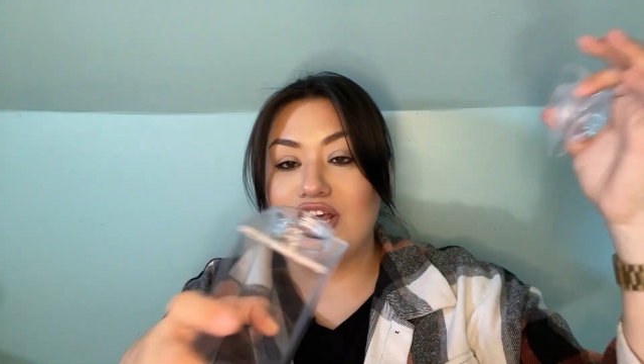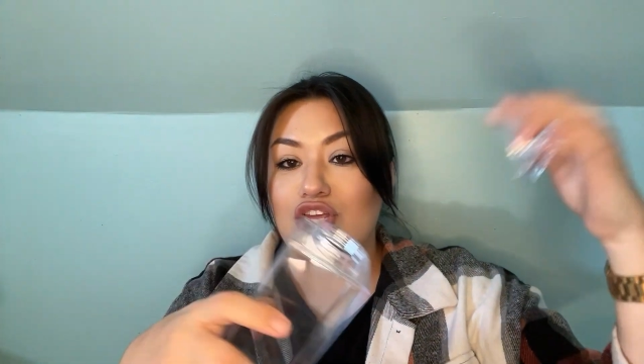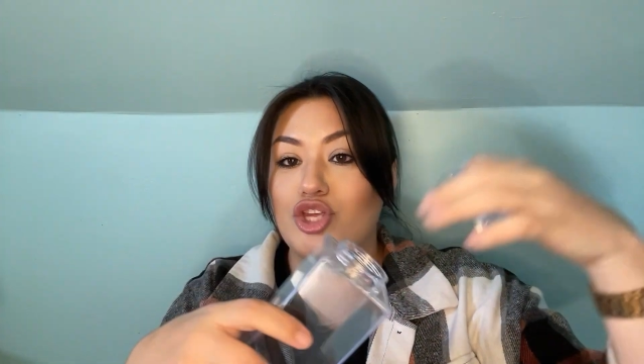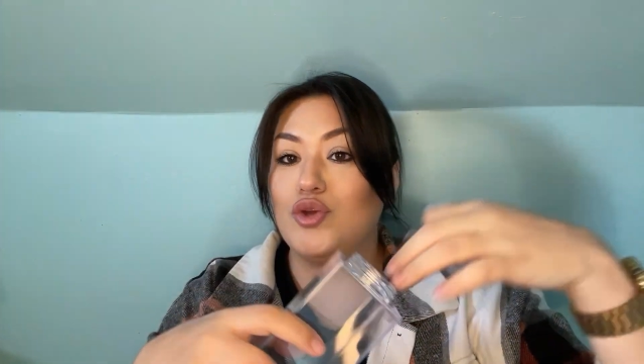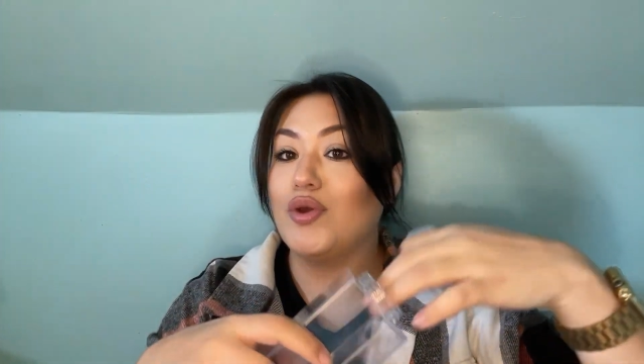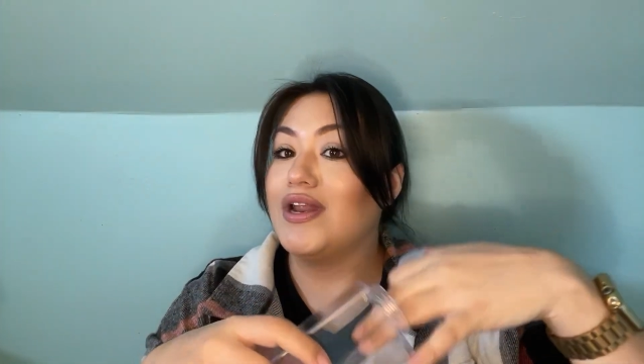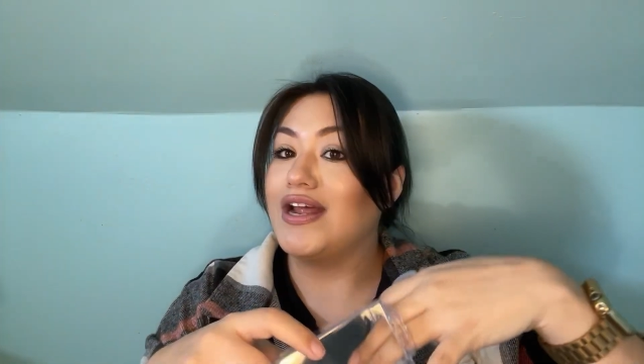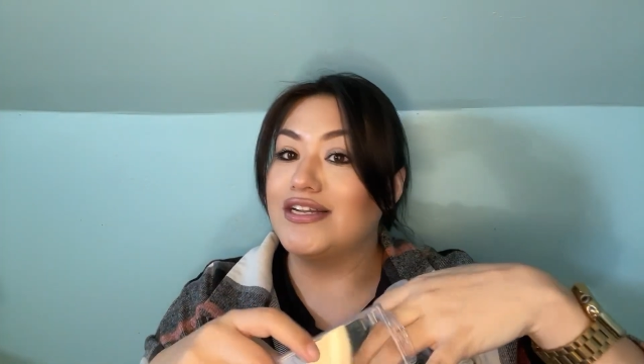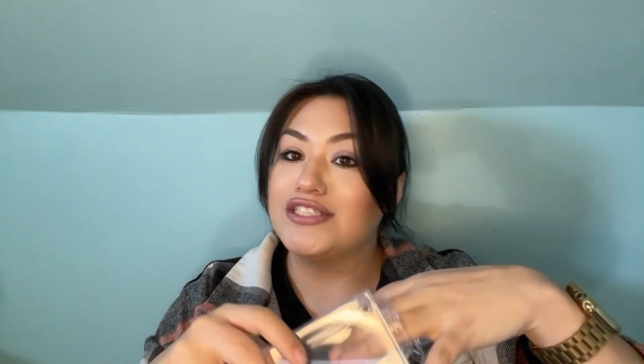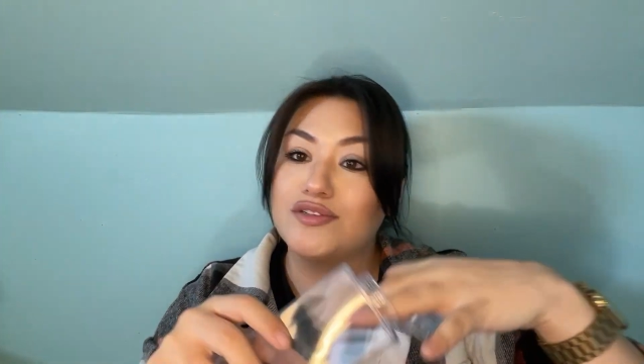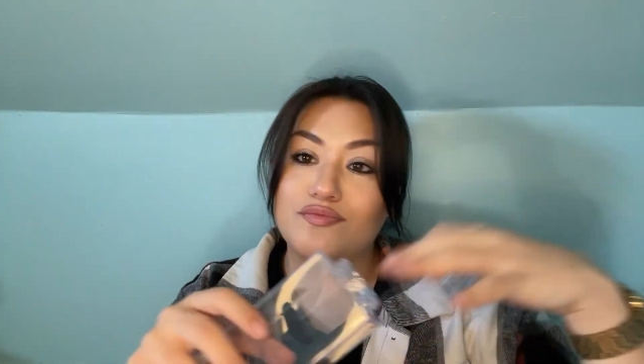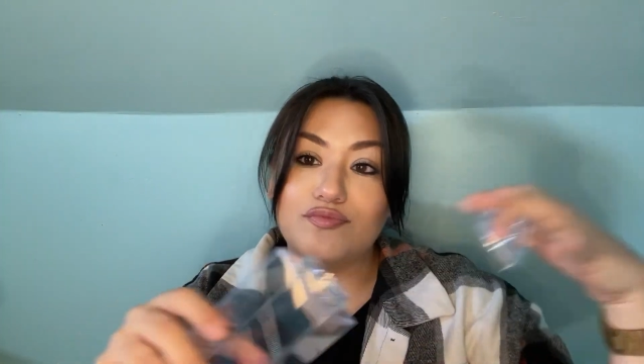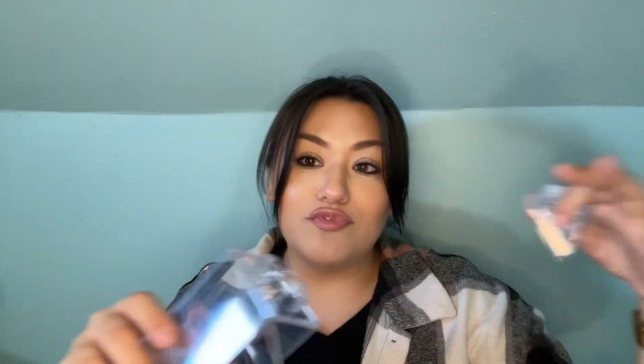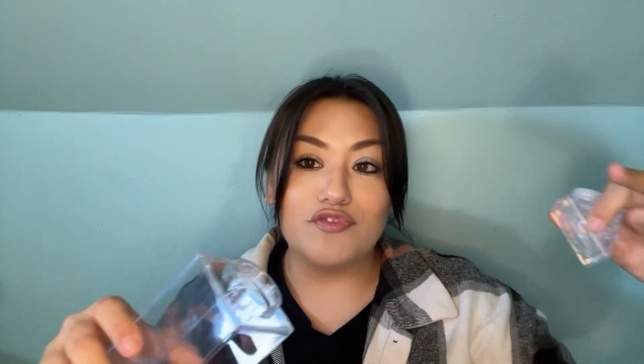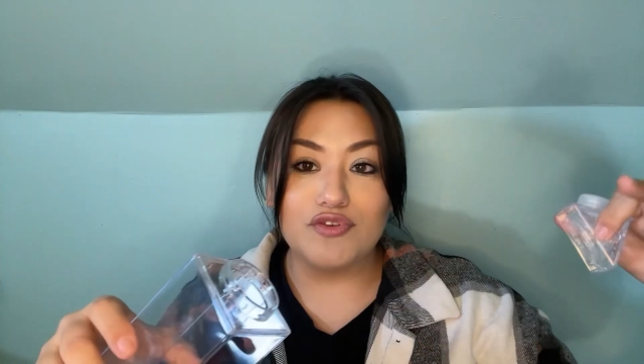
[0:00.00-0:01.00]
you can add
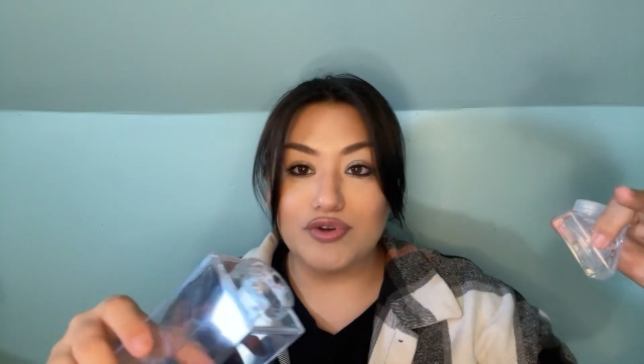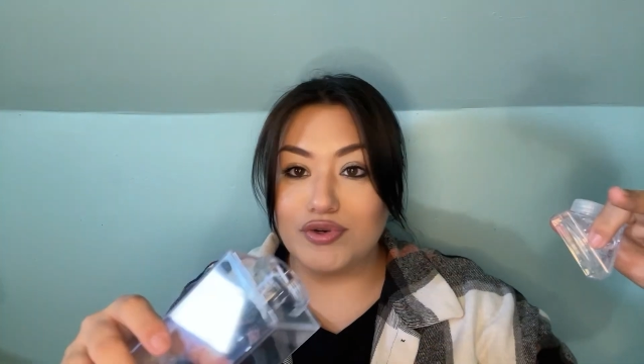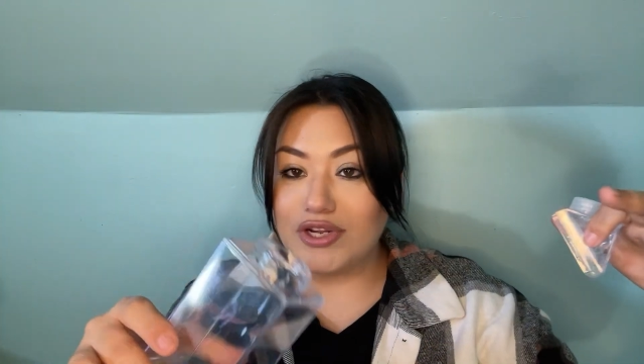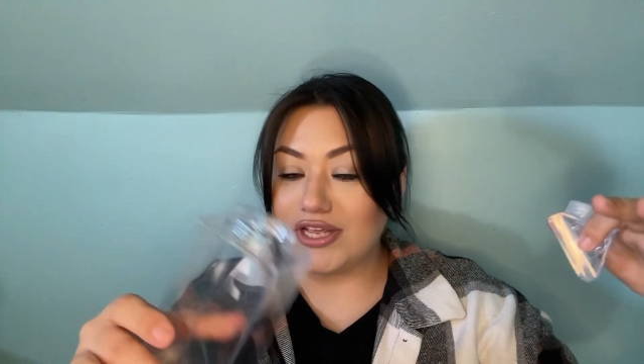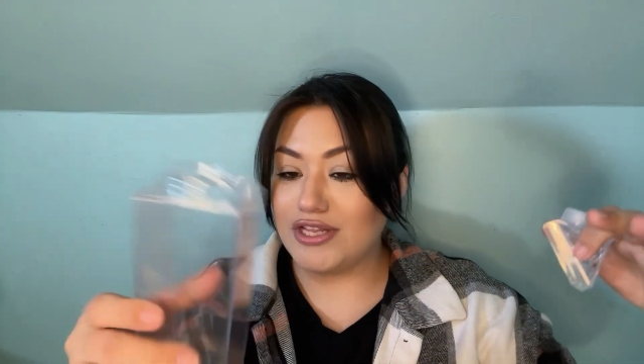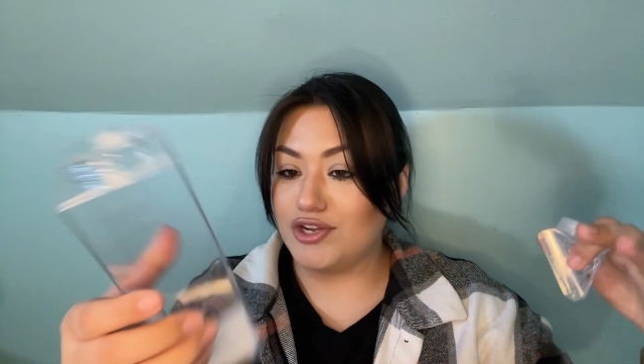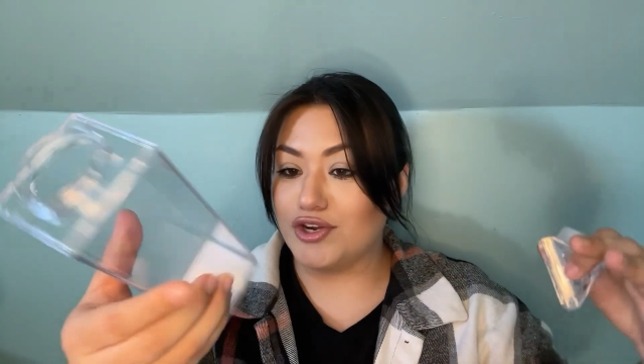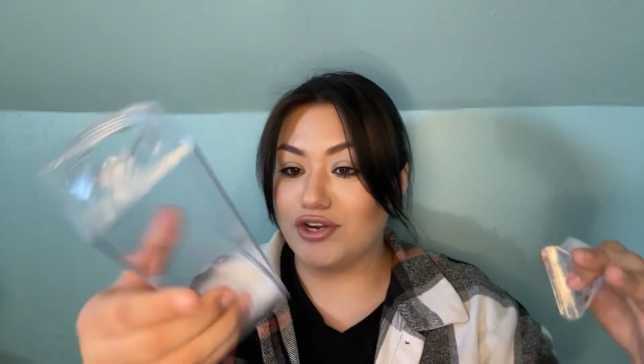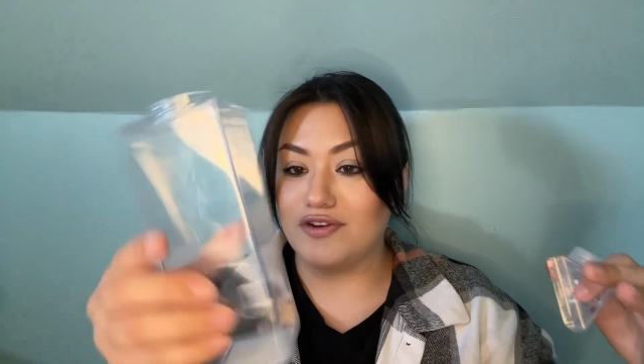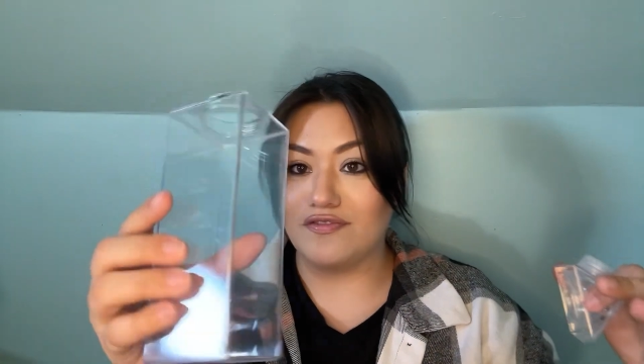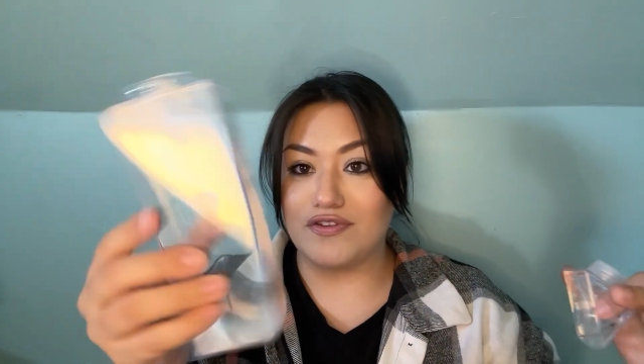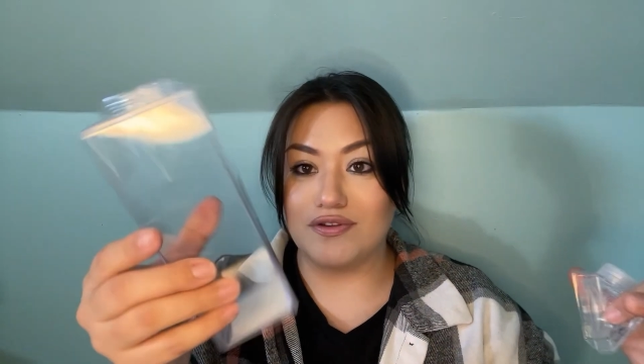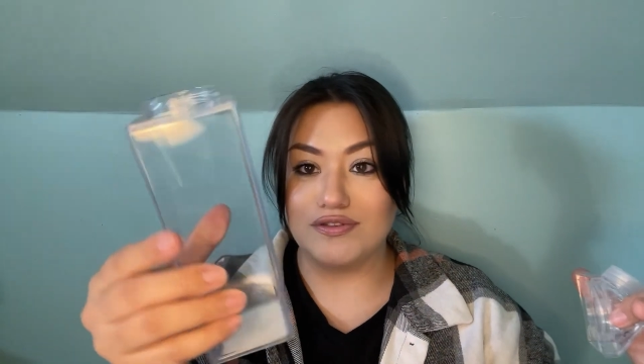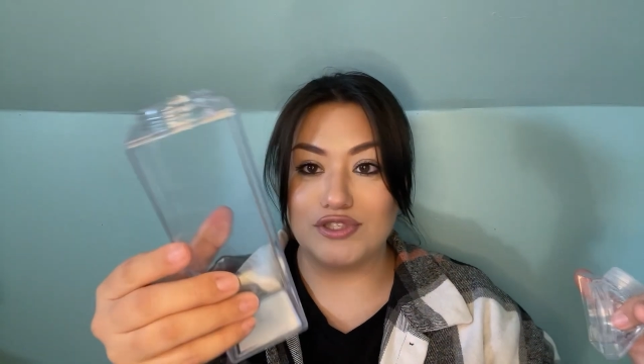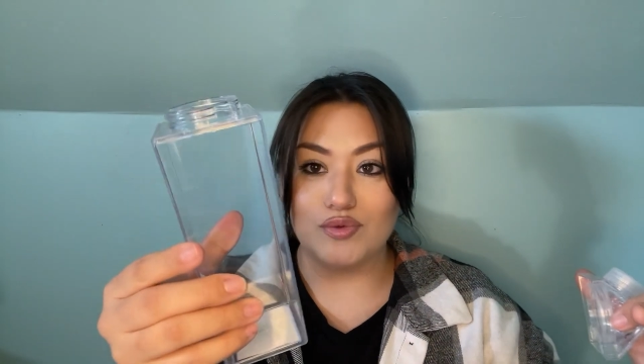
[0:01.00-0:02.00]
some fruit in your
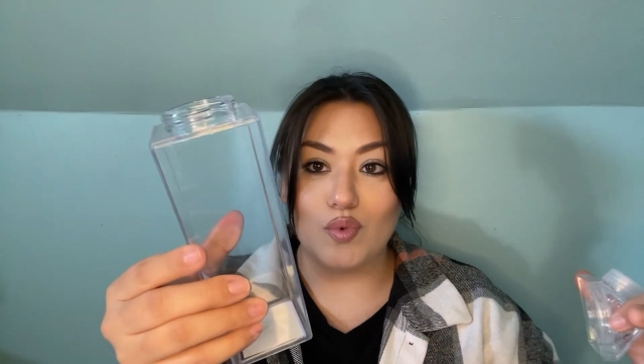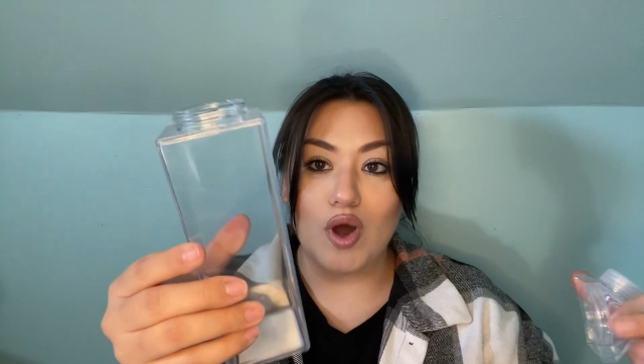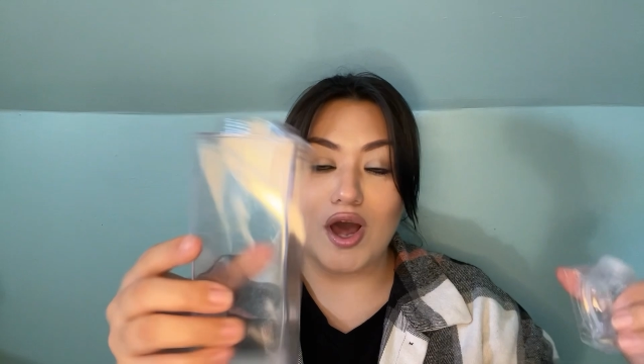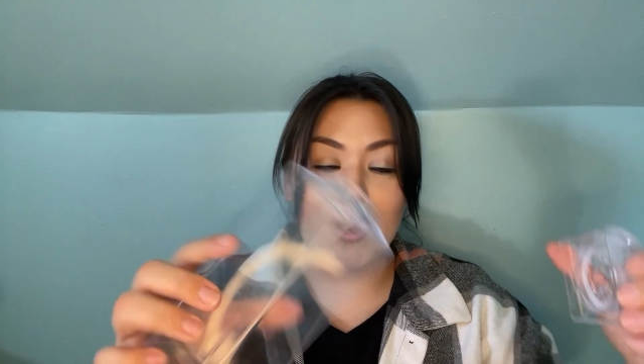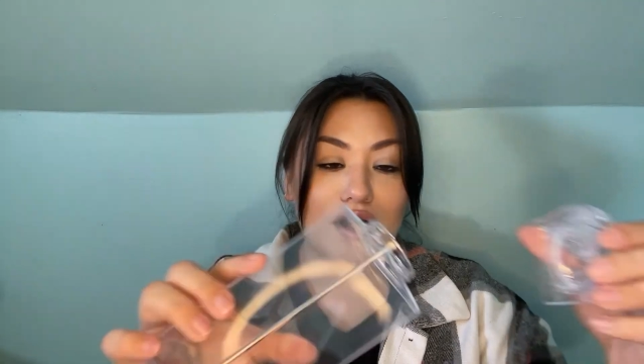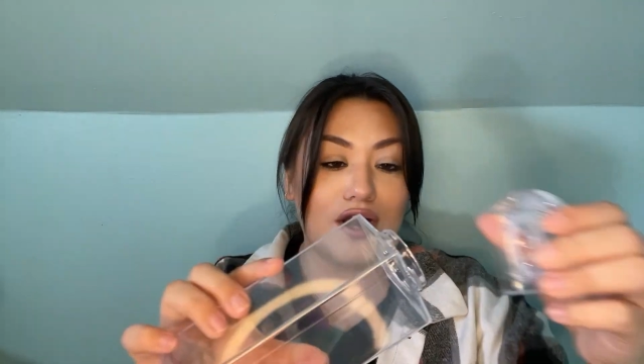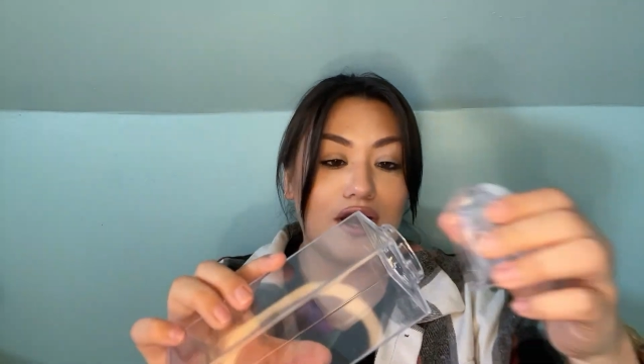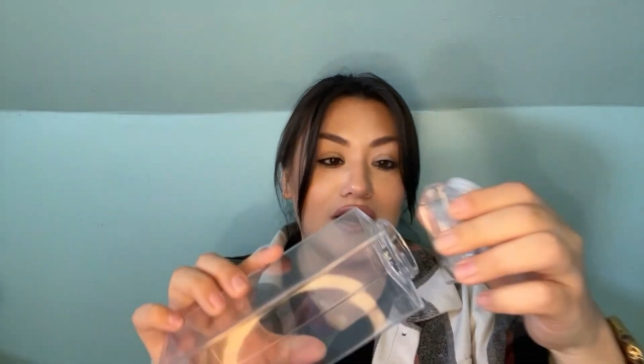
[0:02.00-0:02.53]
infused water.